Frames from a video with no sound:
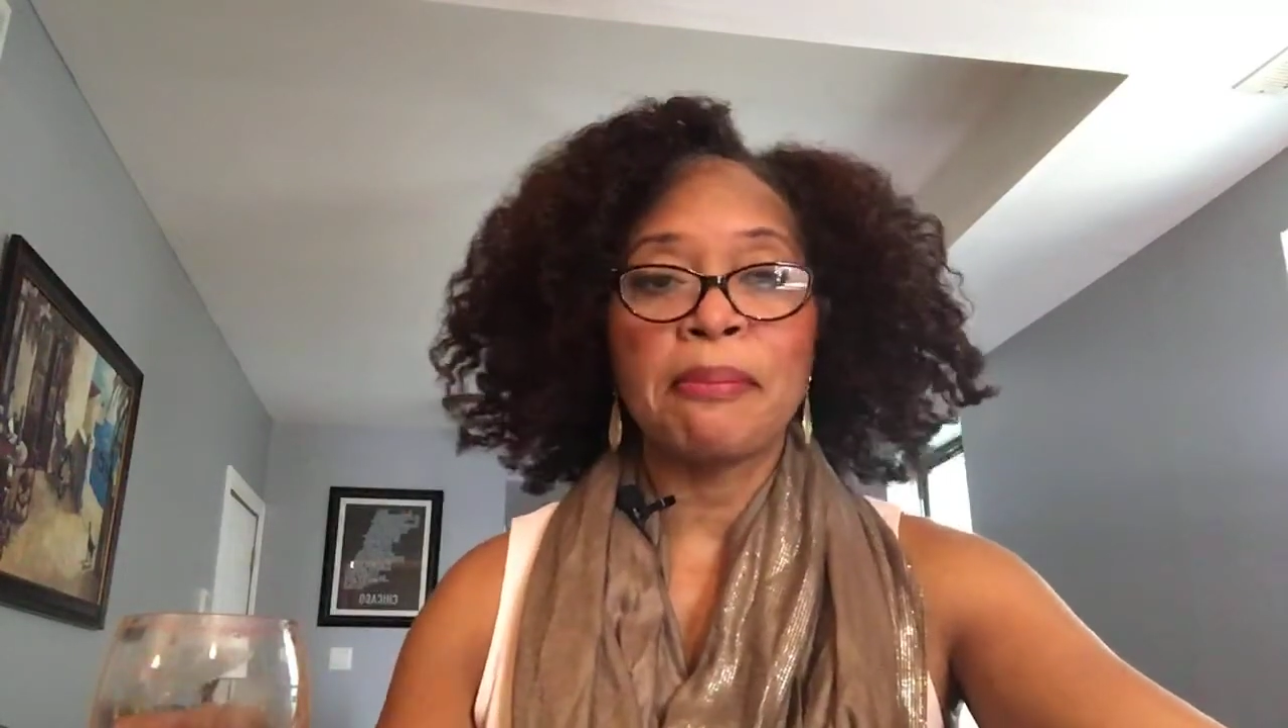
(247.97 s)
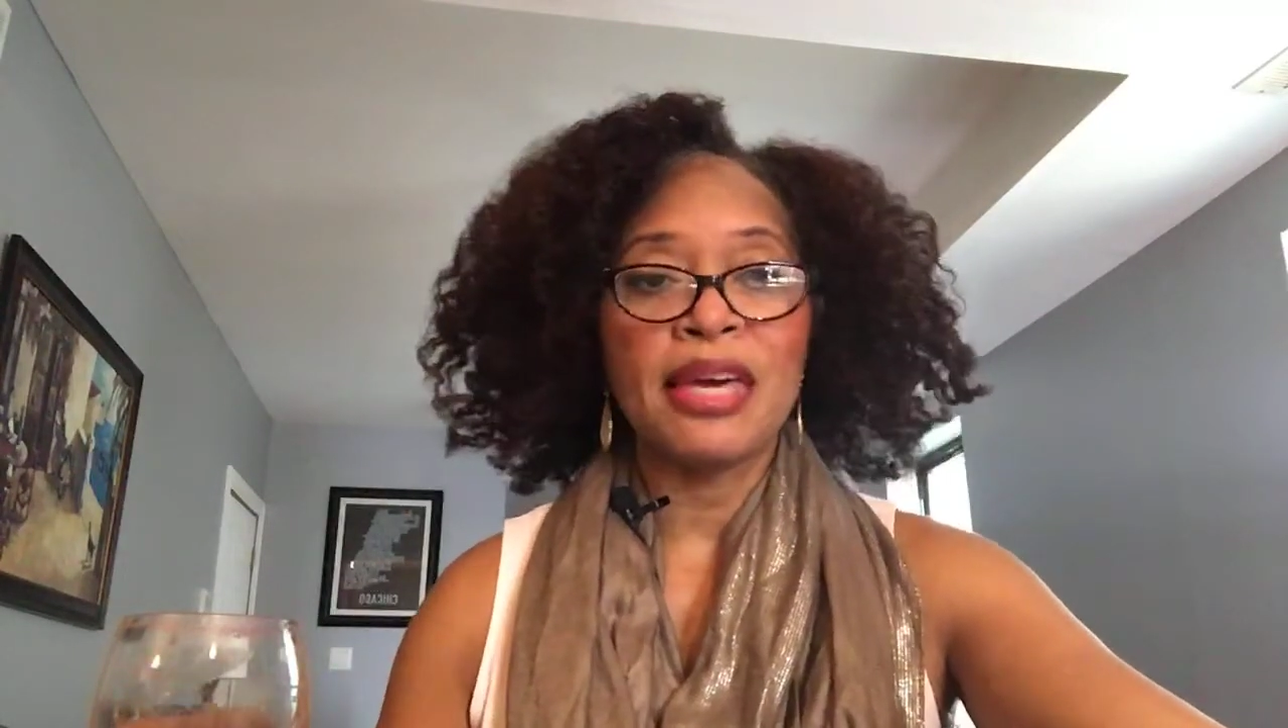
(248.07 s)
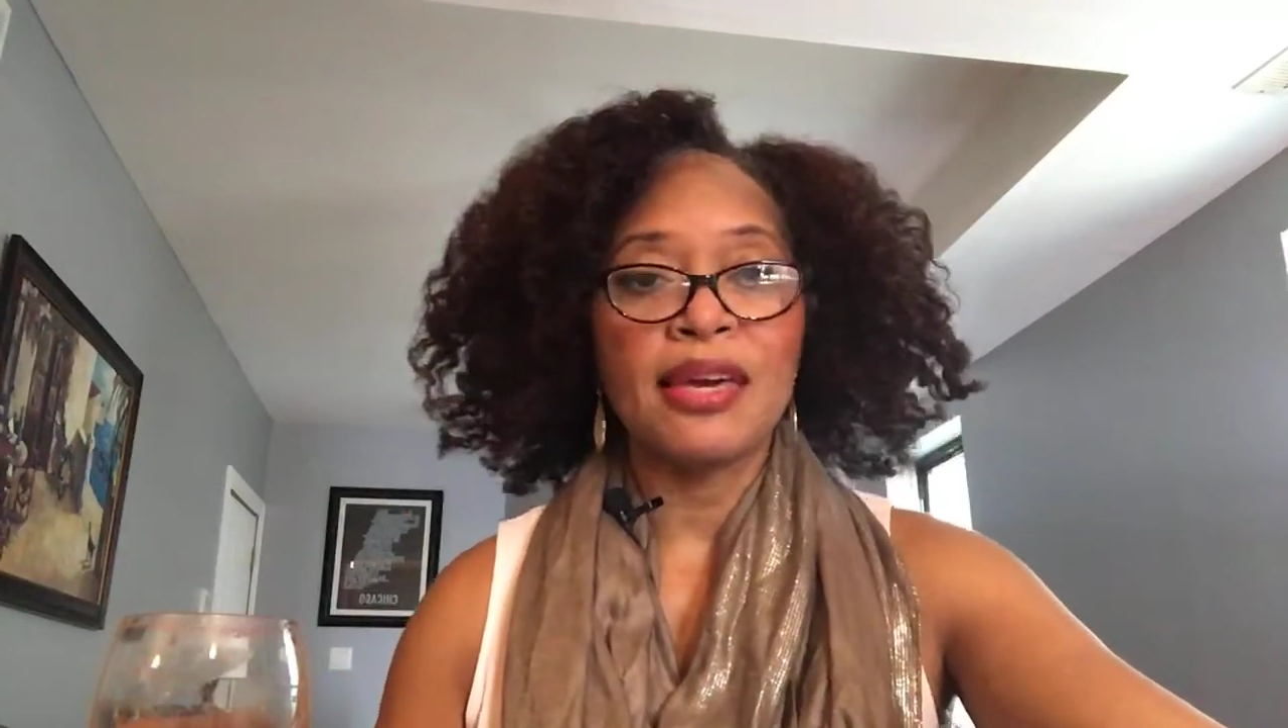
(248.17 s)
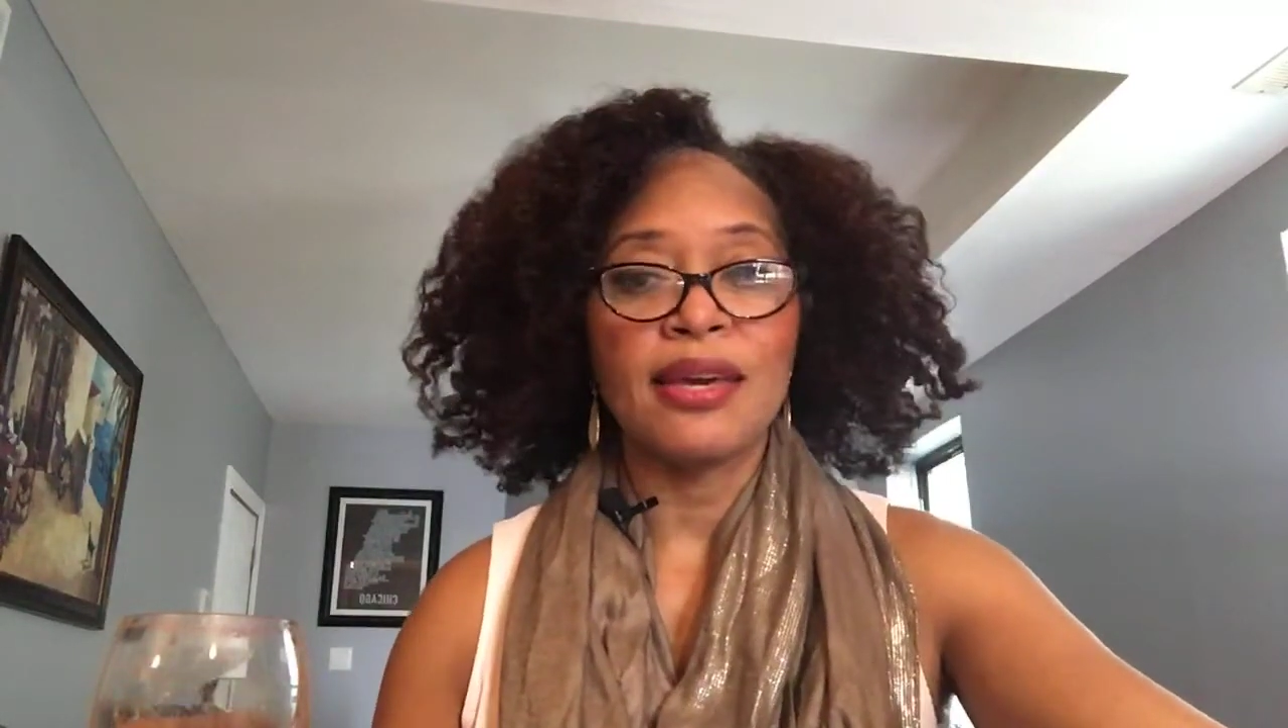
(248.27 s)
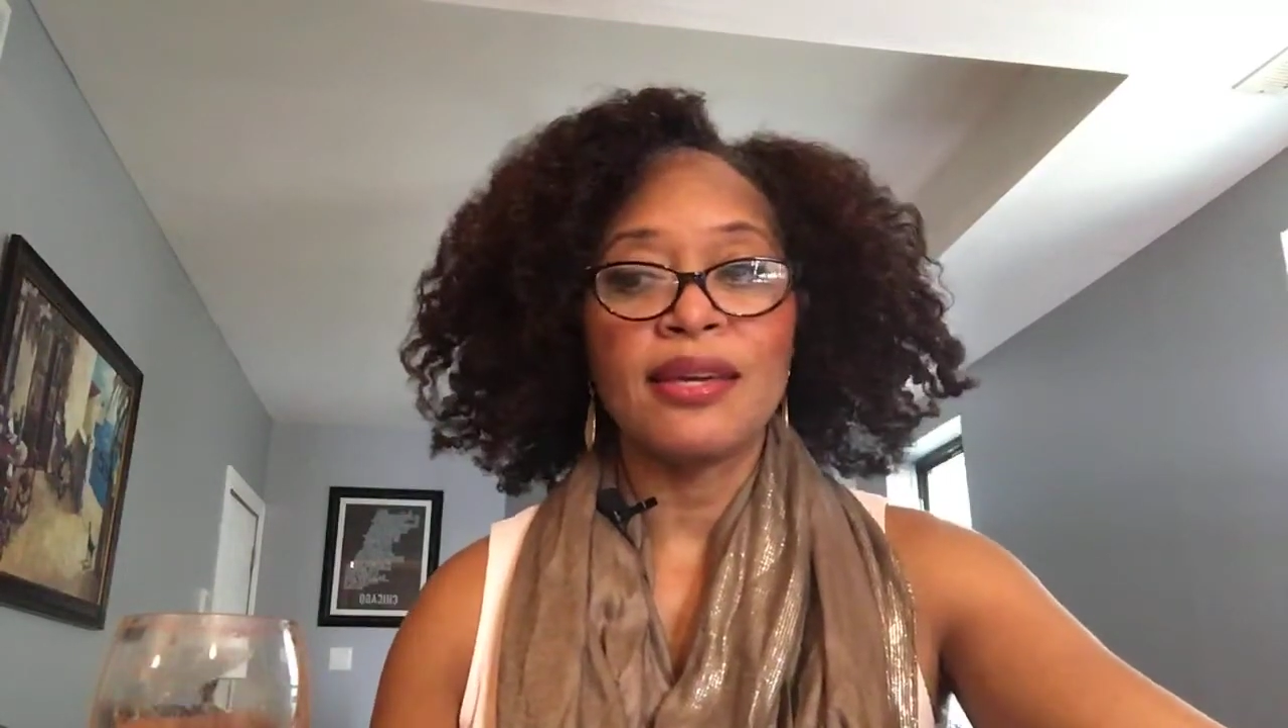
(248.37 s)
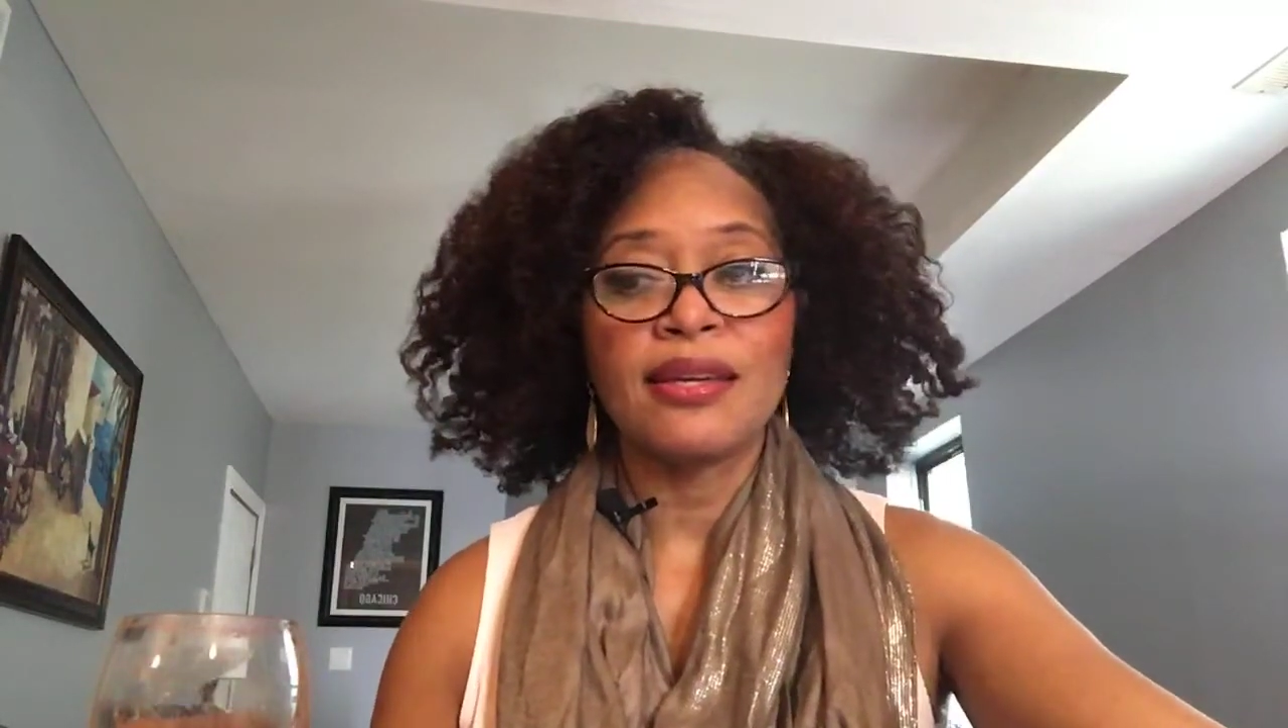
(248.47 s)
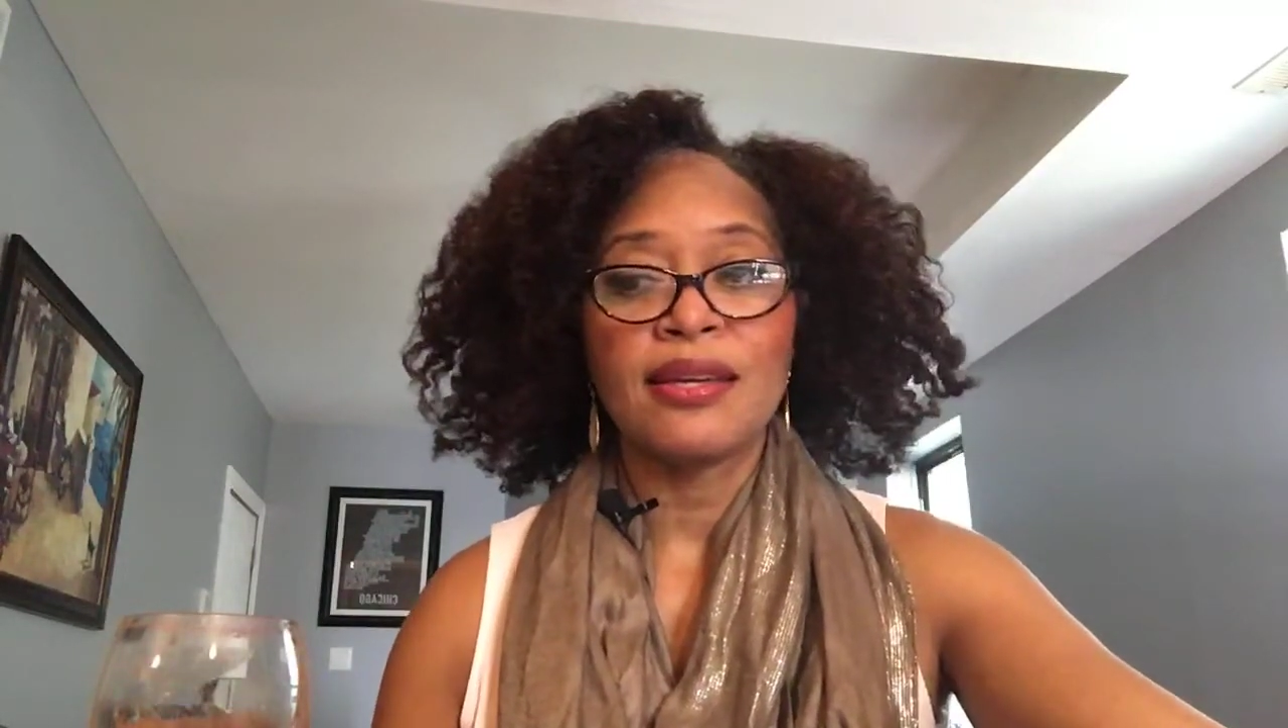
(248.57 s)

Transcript: B